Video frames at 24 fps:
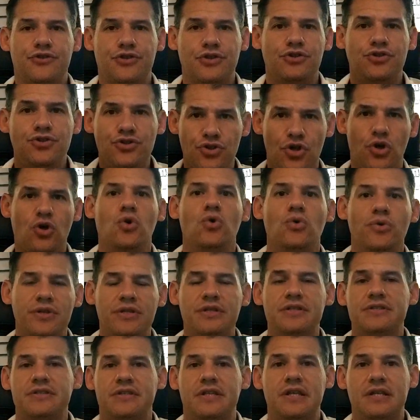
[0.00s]
know
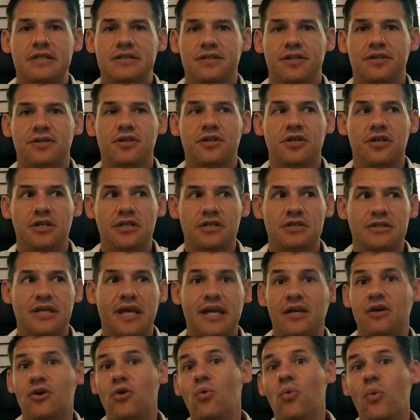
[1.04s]
these things that are going to
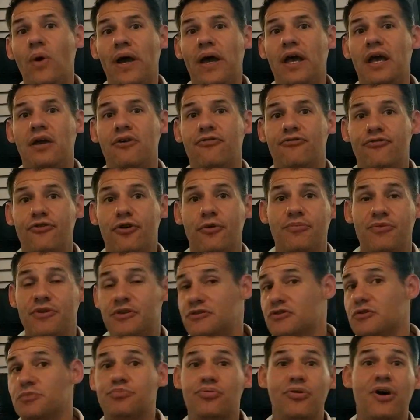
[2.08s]
take away from the
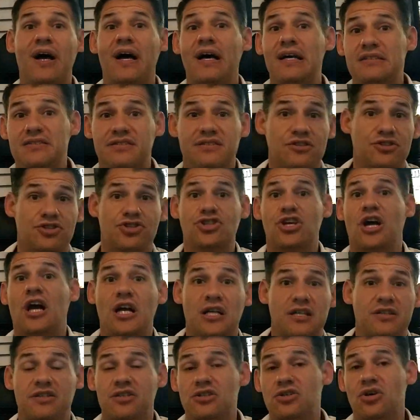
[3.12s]
surprise, the
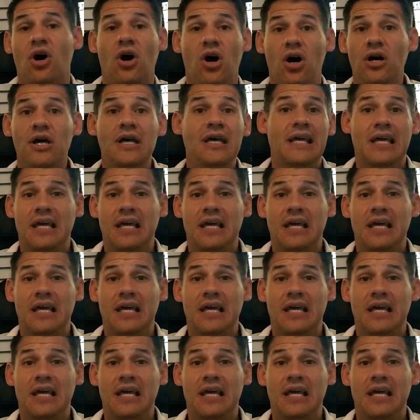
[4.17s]
shock, the all.